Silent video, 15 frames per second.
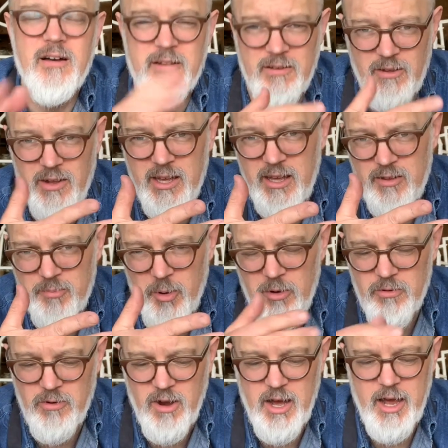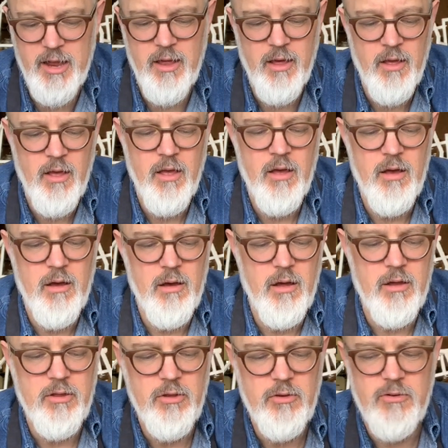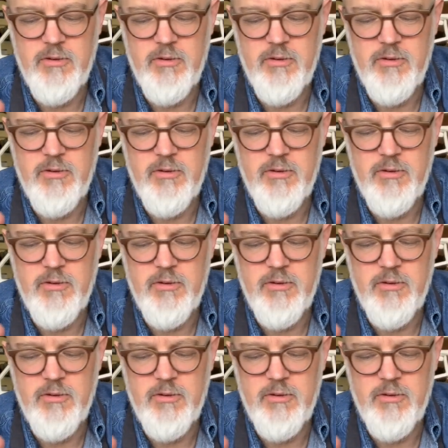until it gets bone dry. You